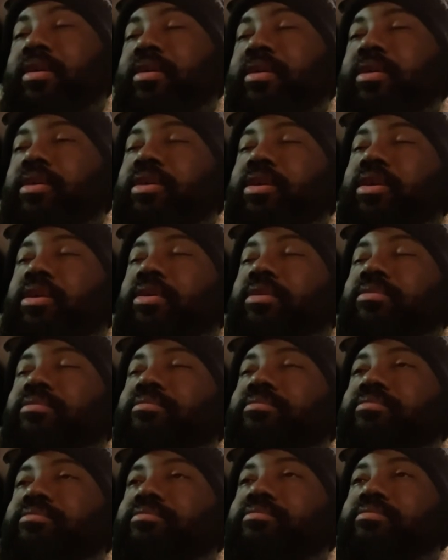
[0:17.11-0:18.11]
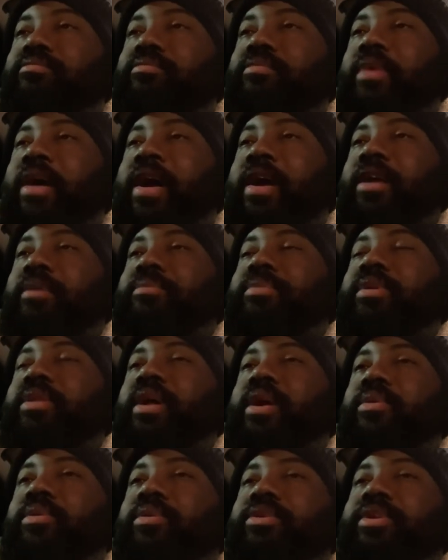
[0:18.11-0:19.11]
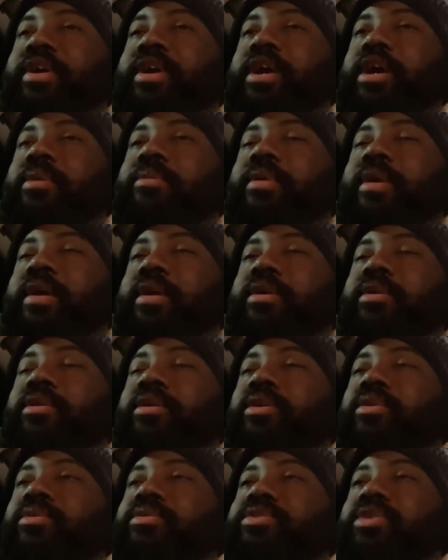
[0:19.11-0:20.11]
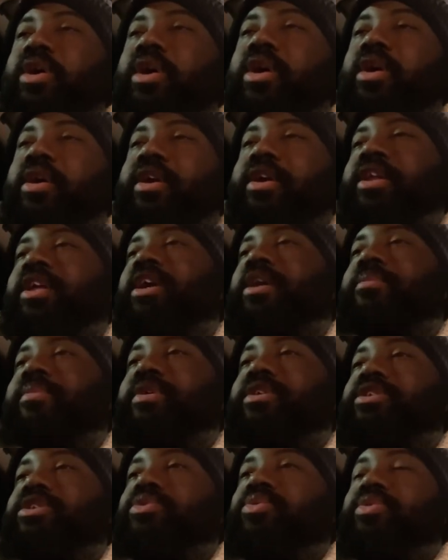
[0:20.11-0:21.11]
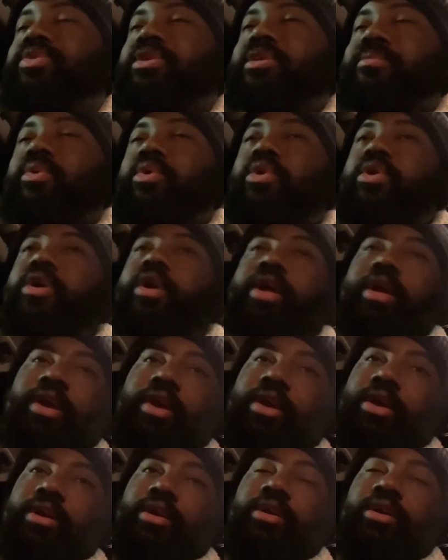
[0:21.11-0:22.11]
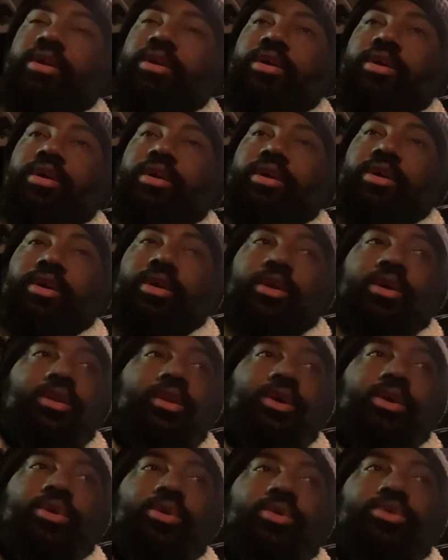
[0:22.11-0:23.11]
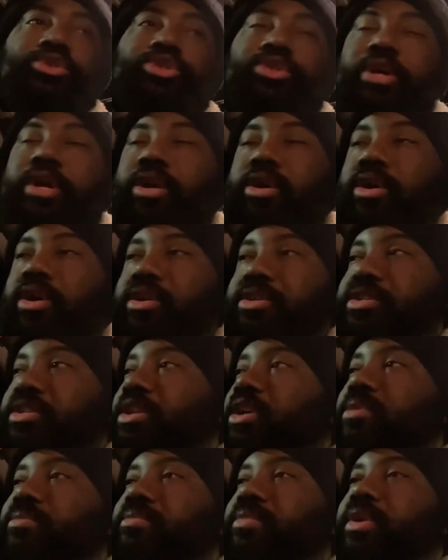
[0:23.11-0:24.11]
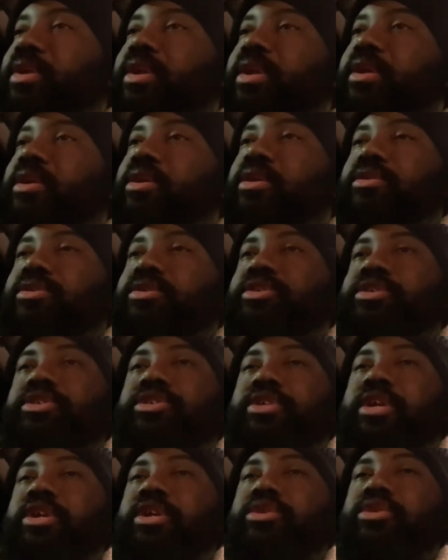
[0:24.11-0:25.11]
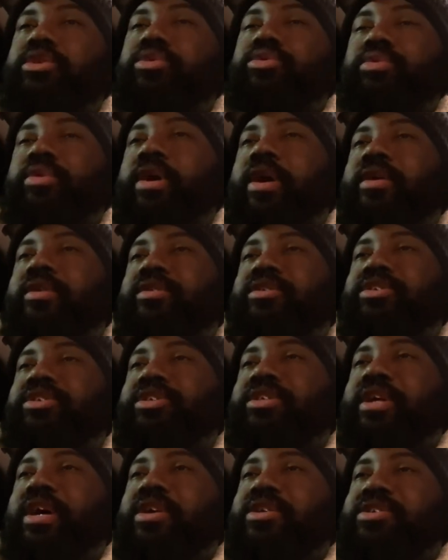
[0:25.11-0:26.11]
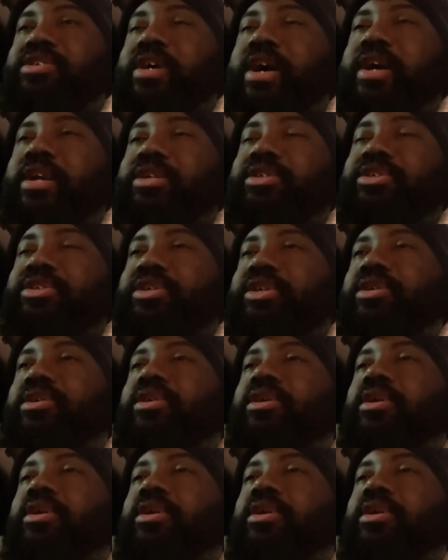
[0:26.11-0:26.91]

You know, I could be like, well, damn, like, you know, it's hard getting up at 2 a.m, you know, trying to hustle up money or just trying to do other shit outside of shit.